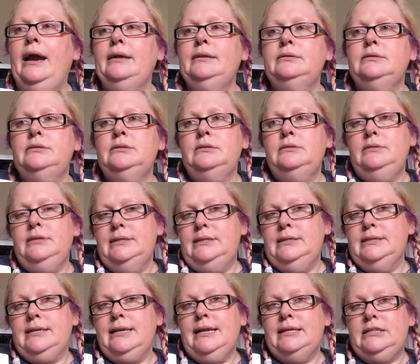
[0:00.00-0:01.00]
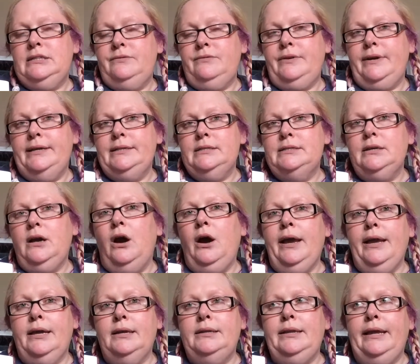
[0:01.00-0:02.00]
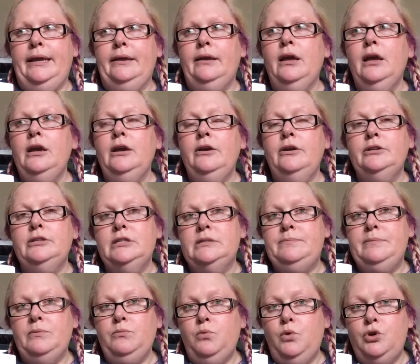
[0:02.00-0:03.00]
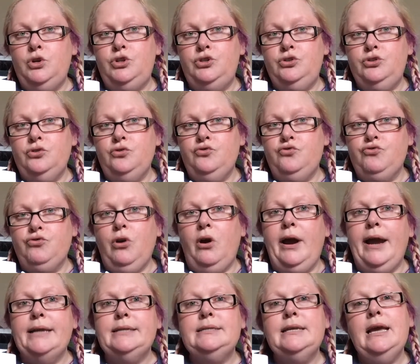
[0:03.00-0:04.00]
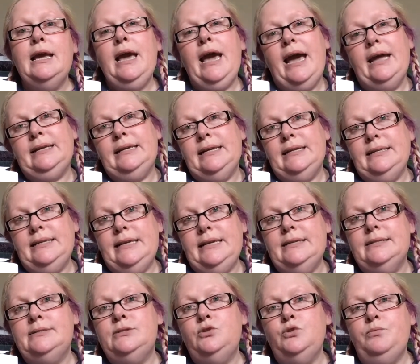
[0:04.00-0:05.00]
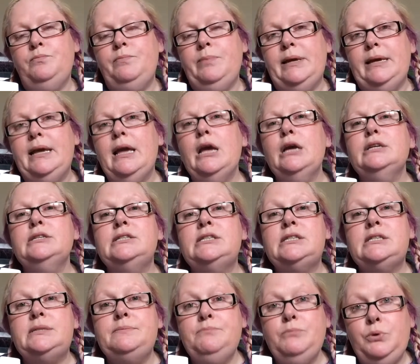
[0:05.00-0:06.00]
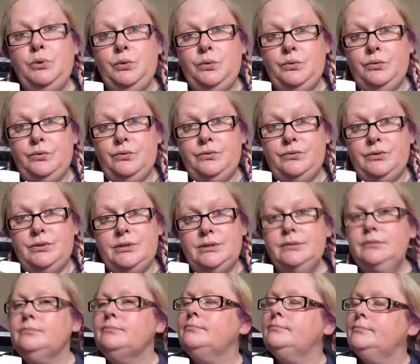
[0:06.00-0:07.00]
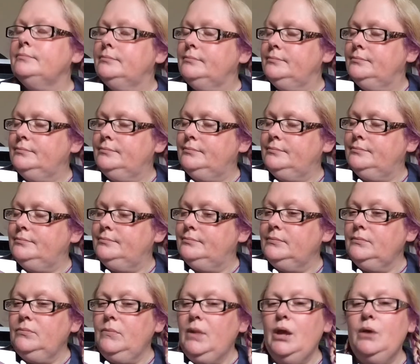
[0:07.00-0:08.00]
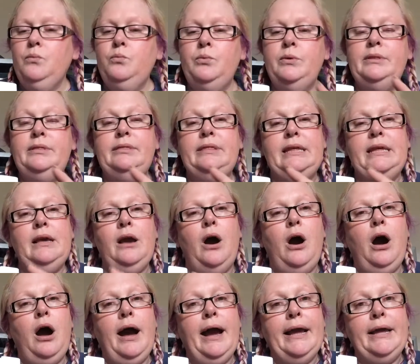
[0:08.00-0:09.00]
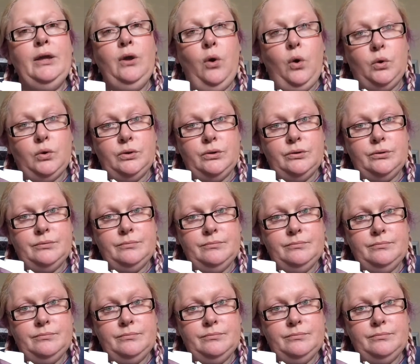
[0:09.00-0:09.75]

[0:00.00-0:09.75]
And this is classified as ironing because it's been washed and dried and it needs to be smoothed with the iron.